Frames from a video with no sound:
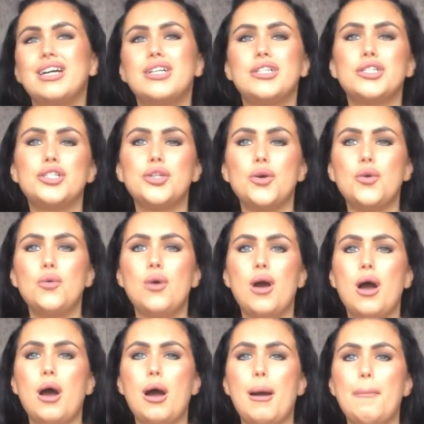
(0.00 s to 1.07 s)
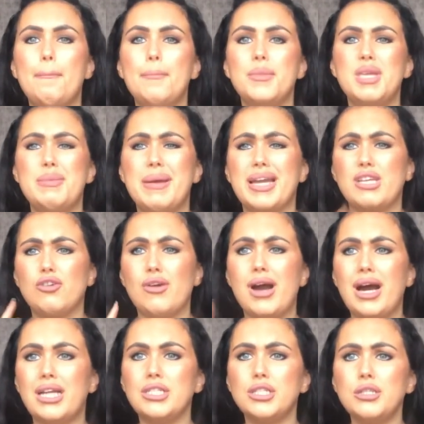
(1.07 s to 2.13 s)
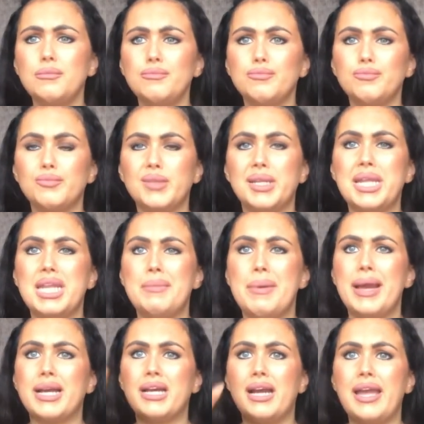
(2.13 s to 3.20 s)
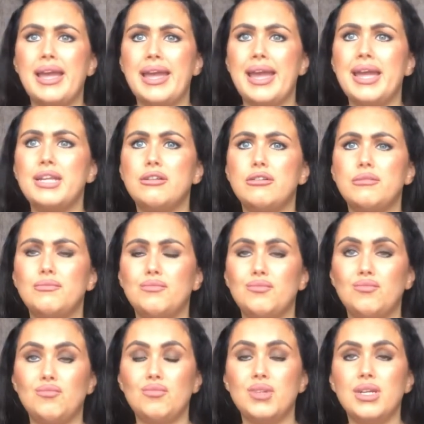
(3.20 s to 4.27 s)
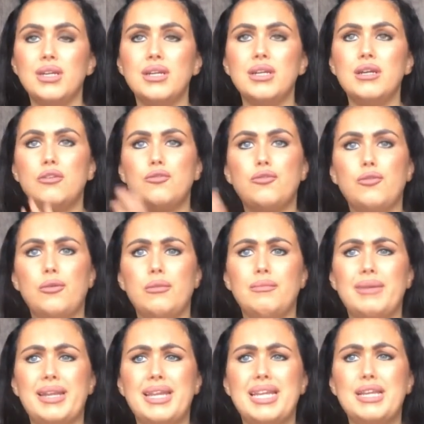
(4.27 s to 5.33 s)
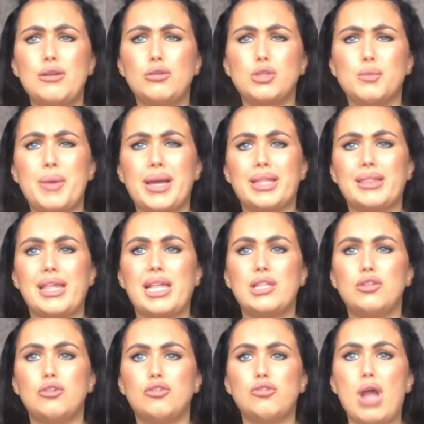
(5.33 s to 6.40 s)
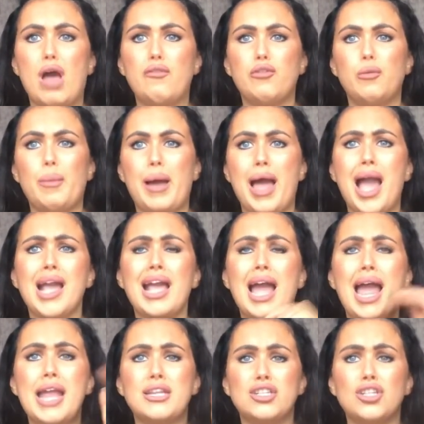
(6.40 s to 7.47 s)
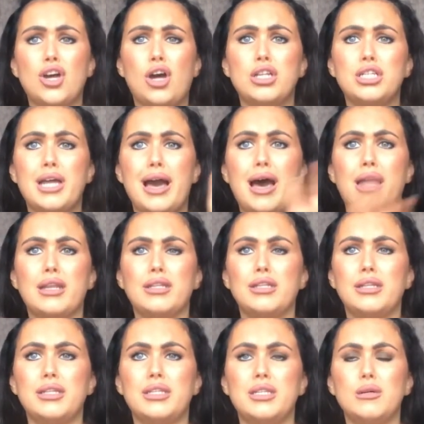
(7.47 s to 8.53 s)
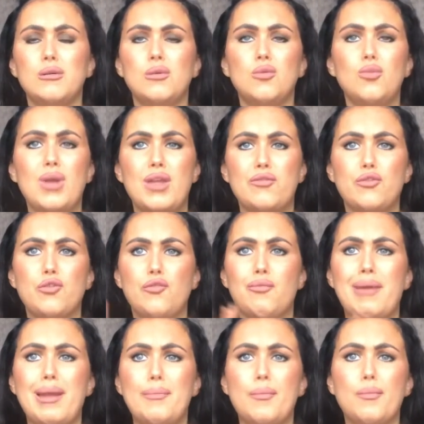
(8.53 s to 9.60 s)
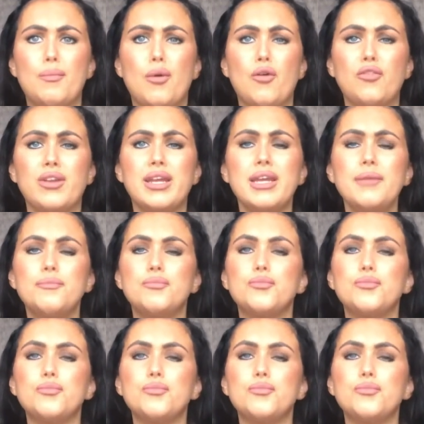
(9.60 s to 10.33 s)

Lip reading: So you pick your handle, then you pick a head, and you can also pick your travel bag. I just got the handle and the waver for my birthday.